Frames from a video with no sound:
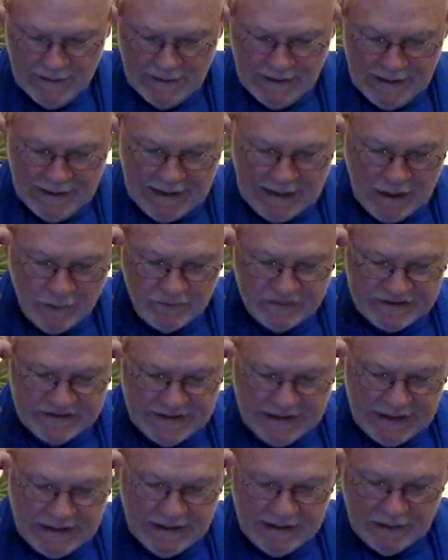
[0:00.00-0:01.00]
And I was
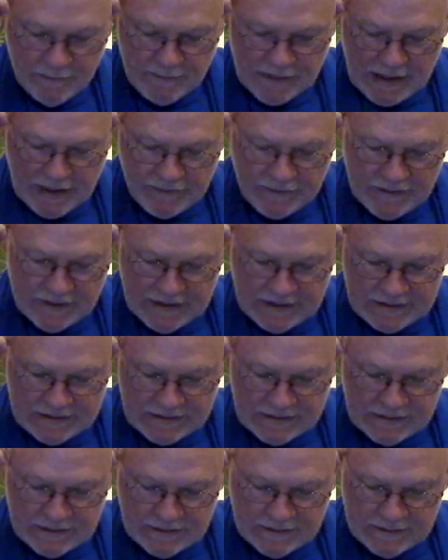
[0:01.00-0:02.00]
thinking about
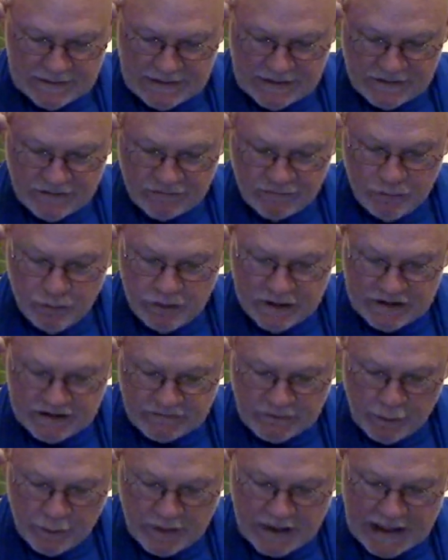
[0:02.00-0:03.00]
this. It says, true
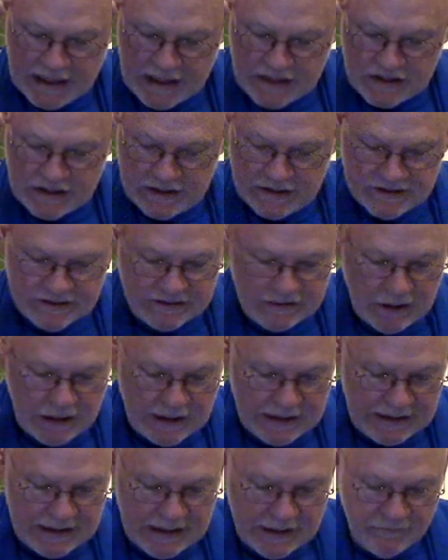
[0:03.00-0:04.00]
discrimination is
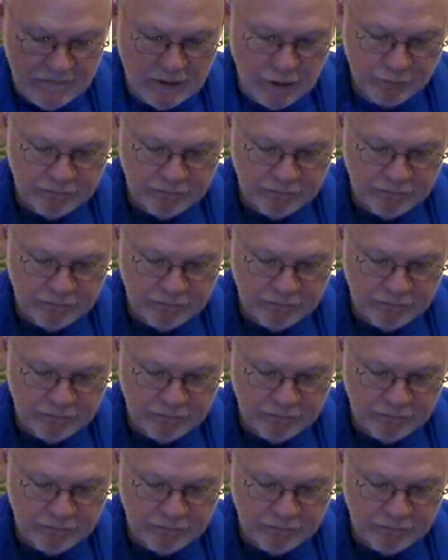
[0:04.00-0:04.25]
not even a